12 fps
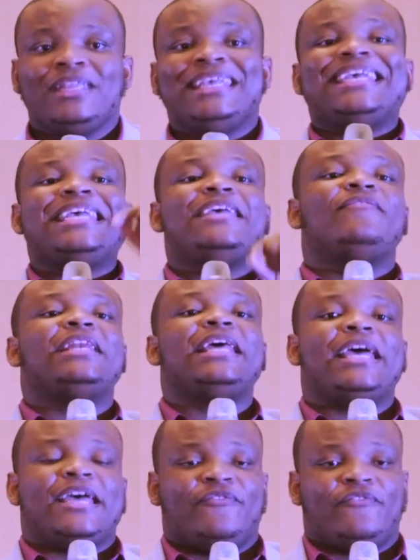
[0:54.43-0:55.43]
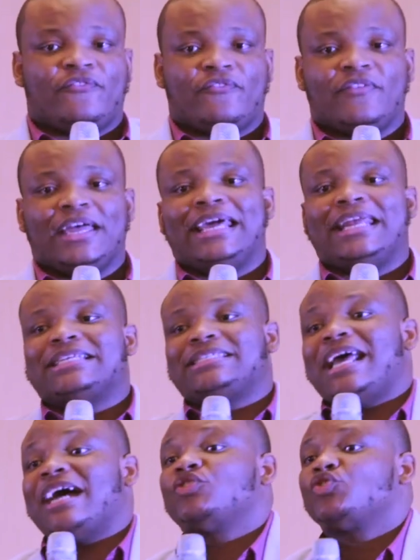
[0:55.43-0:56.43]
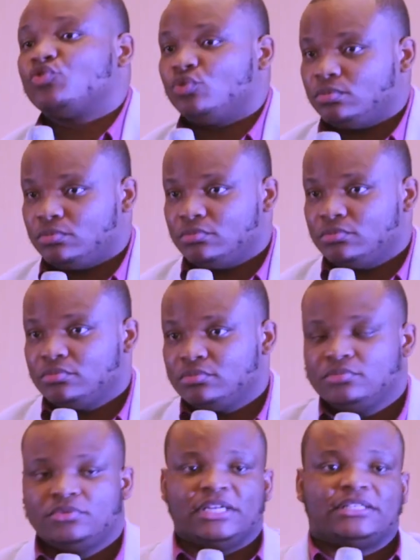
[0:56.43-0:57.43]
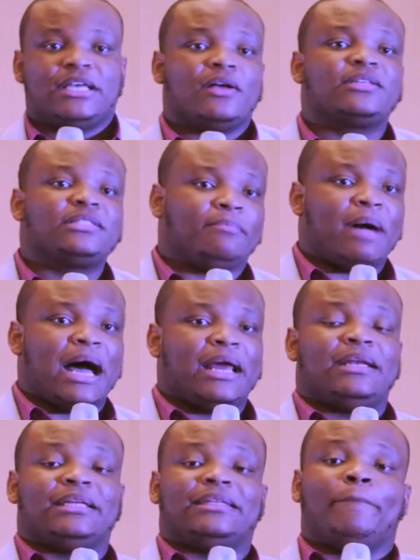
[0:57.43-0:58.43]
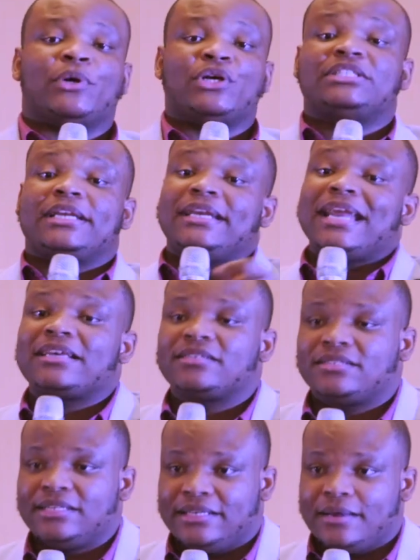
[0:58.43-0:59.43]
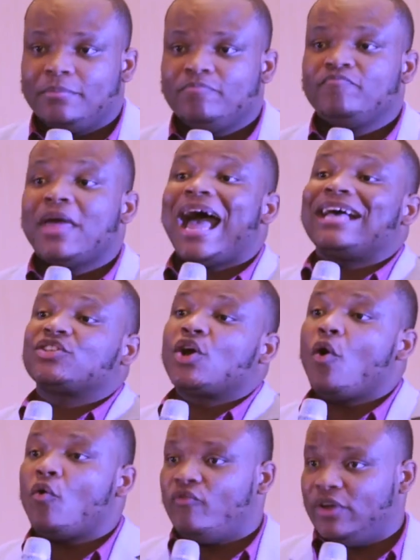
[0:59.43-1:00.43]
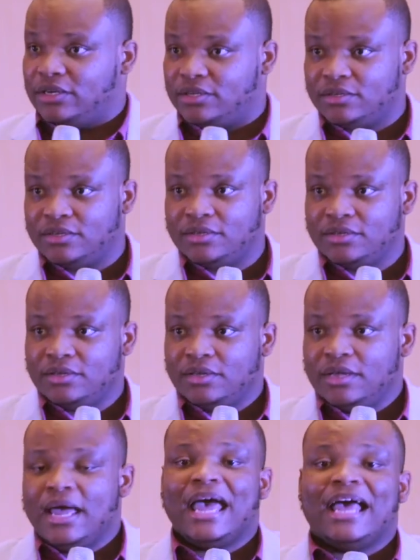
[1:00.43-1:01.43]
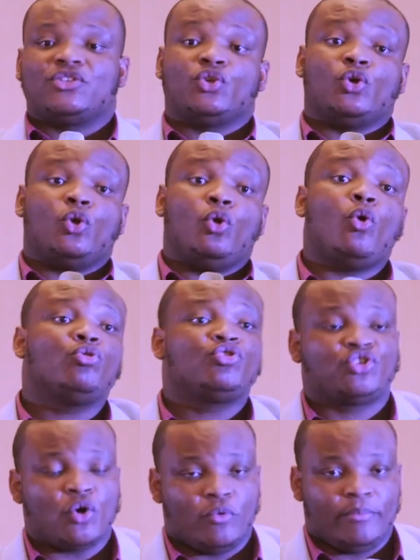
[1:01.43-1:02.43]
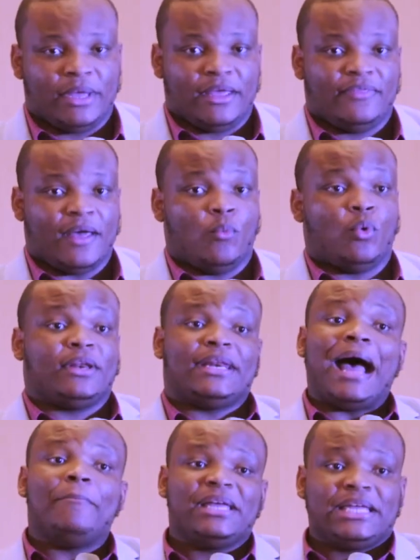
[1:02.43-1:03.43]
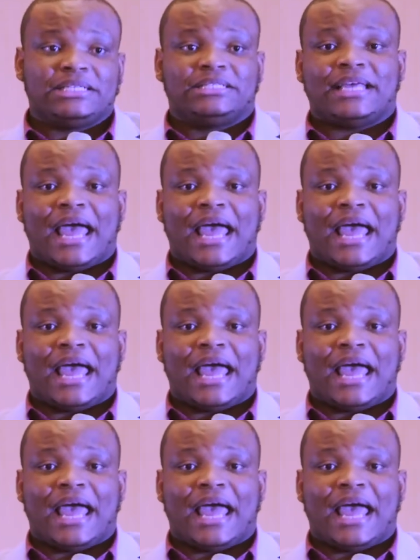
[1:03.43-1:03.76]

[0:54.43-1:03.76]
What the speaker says: even if it is not true, to tell somebody that the person next to them has COVID. And so the Lord showed me that when that begins to